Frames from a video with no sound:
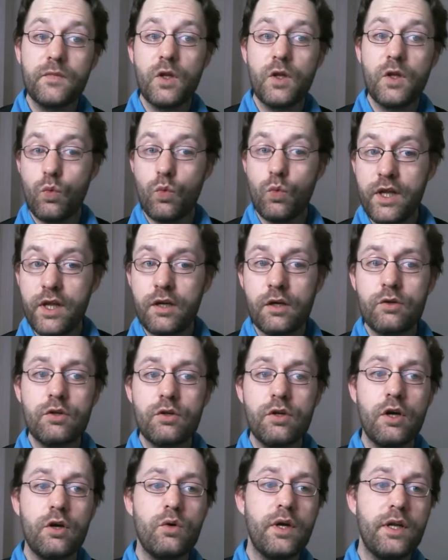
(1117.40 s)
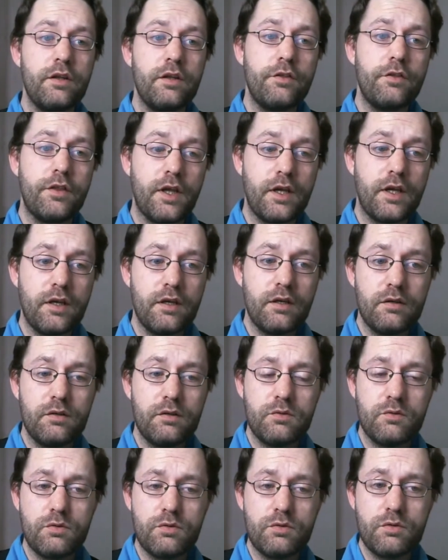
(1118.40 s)
We don't know anything
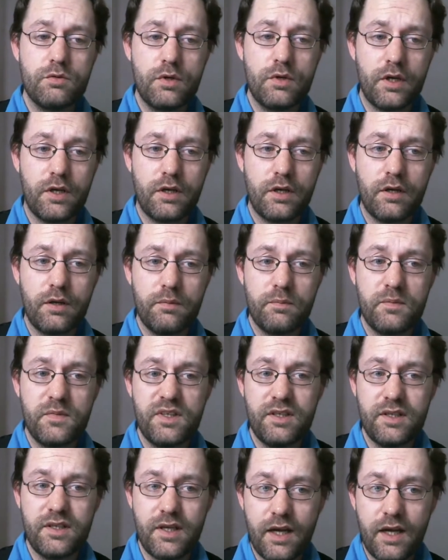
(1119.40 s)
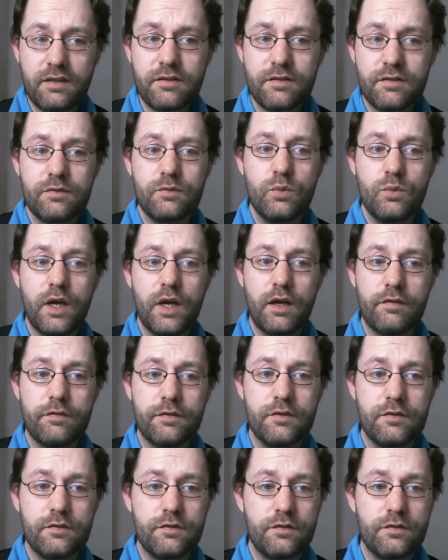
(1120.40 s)
yet. We
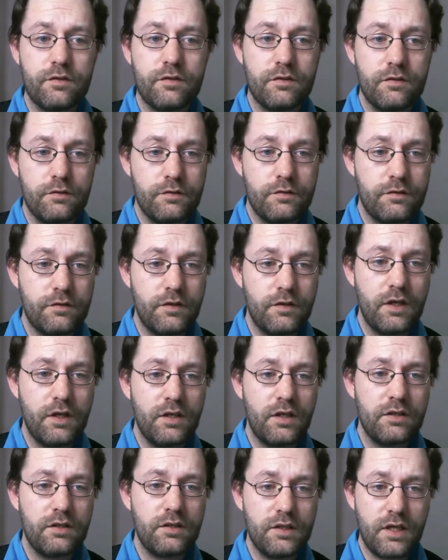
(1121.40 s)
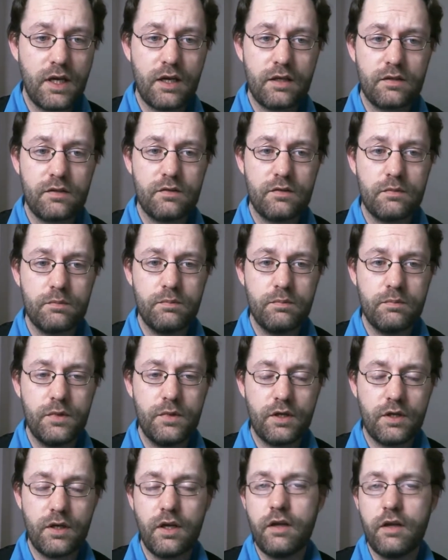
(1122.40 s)
haven't seen it yet.
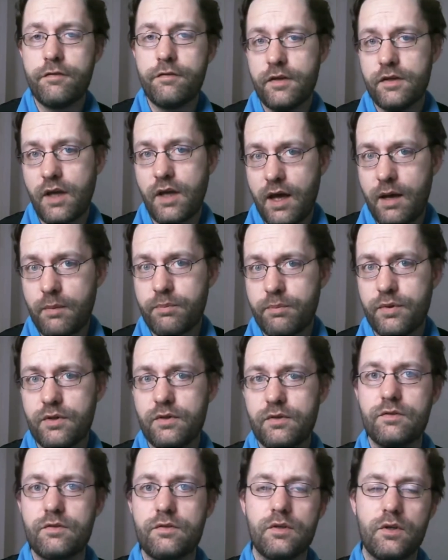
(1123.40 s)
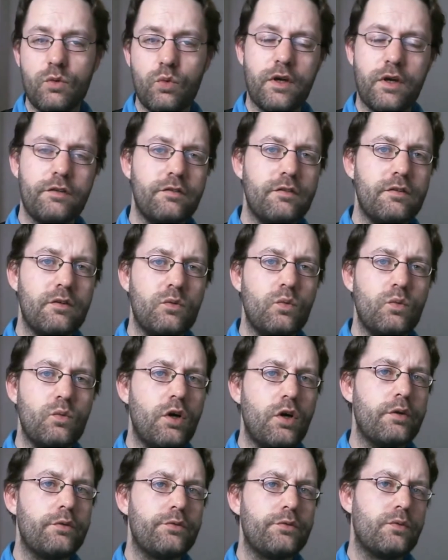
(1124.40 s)
If it happens, the question
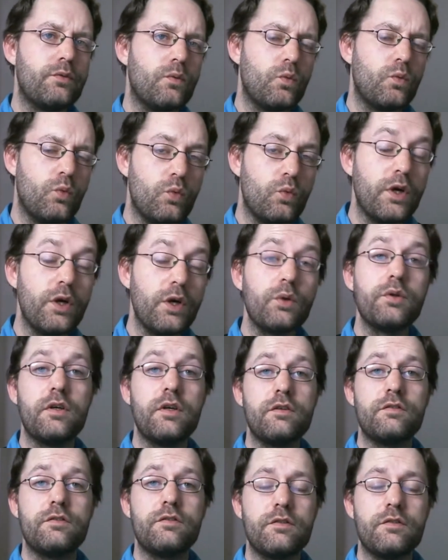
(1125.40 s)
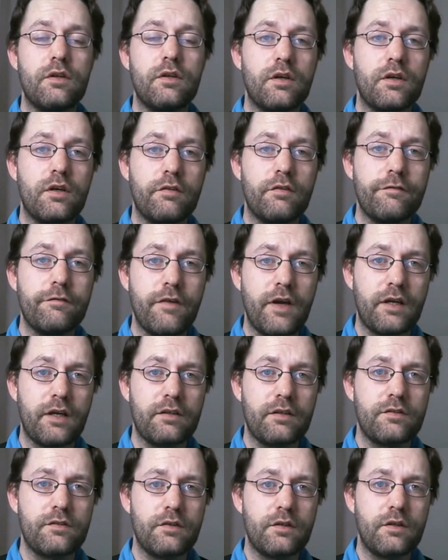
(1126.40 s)
was, will this
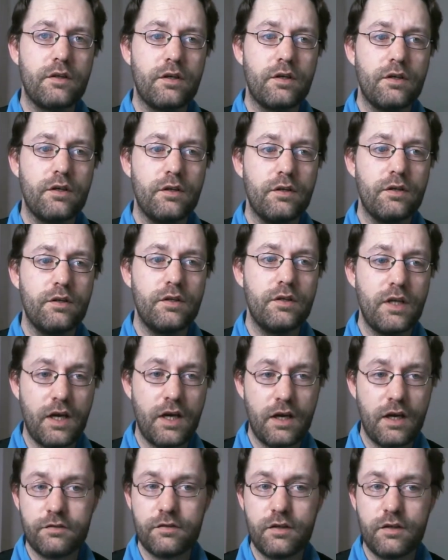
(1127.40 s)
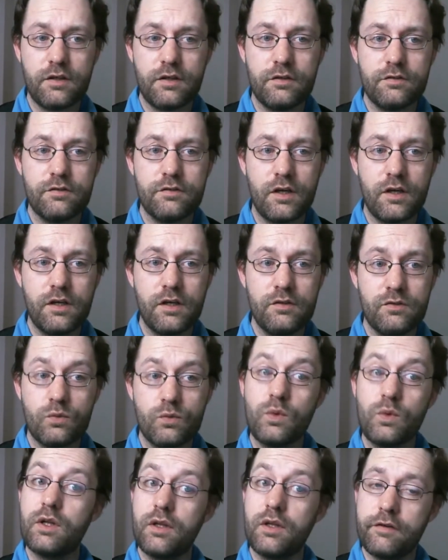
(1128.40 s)
affect the asset exchange?
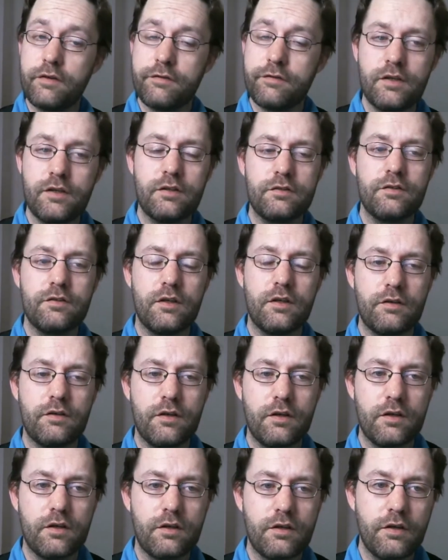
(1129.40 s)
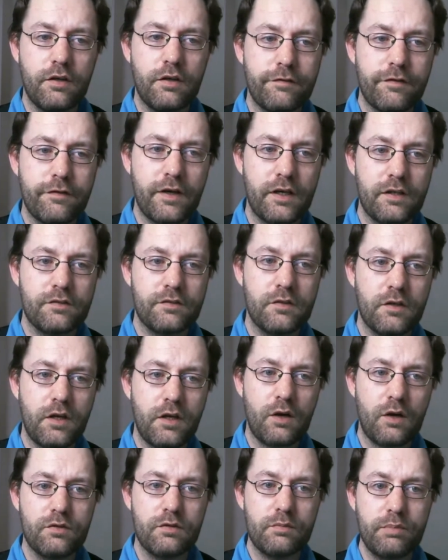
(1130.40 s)
Well, if it affects
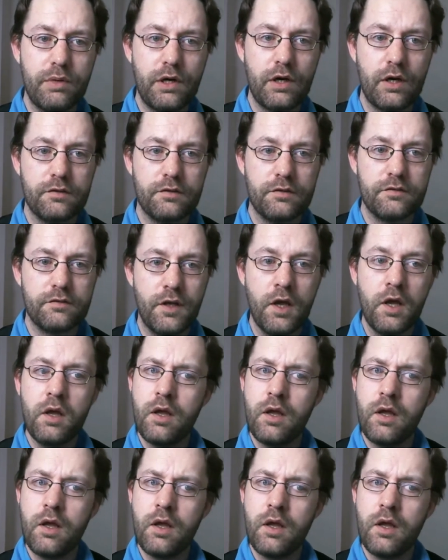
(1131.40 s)
counterparty,